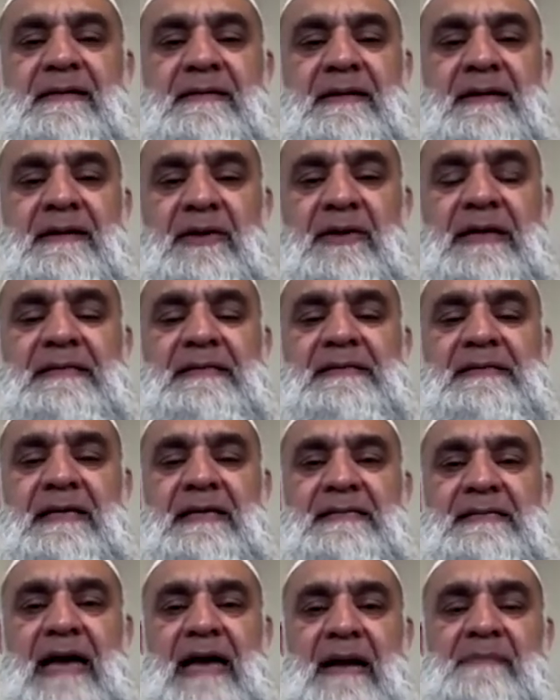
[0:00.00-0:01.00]
you know, it's,
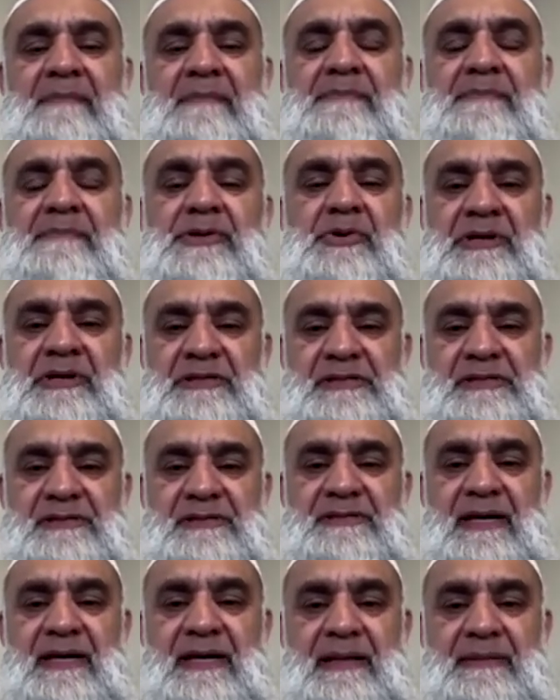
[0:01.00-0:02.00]
it's unbroken
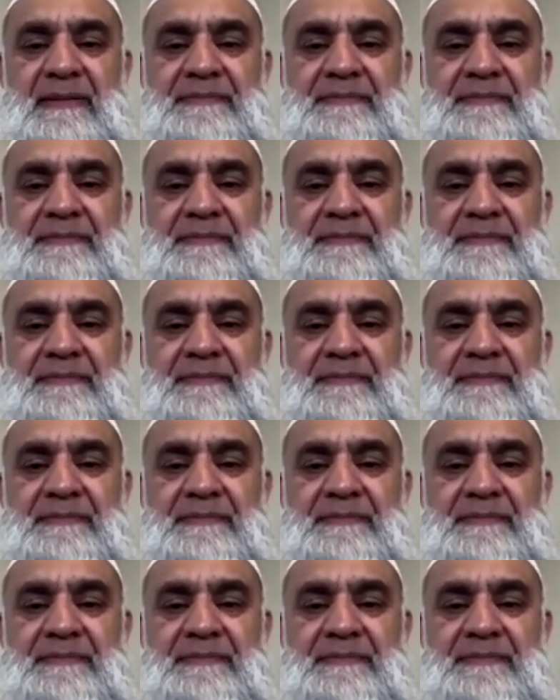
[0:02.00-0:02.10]
struggle.